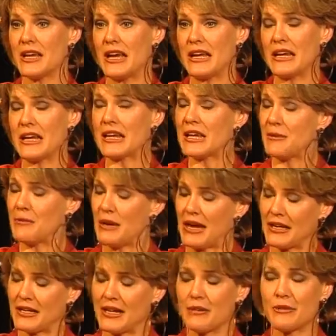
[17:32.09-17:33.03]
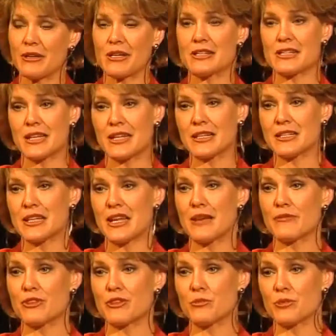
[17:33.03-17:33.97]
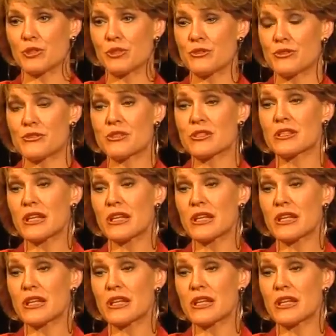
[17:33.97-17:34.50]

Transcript: and I came back and I read a second time for the producers,